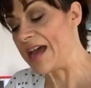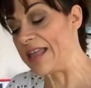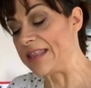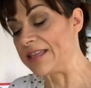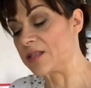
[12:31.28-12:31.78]

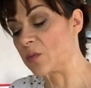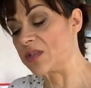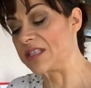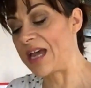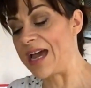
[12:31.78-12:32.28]
and this
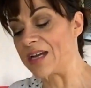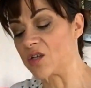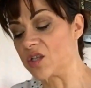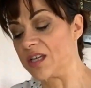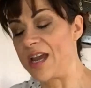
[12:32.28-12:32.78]
one's
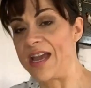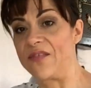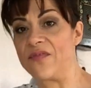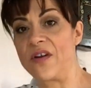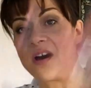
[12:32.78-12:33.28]
actually a
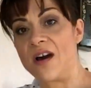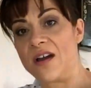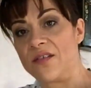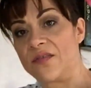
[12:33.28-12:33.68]
5.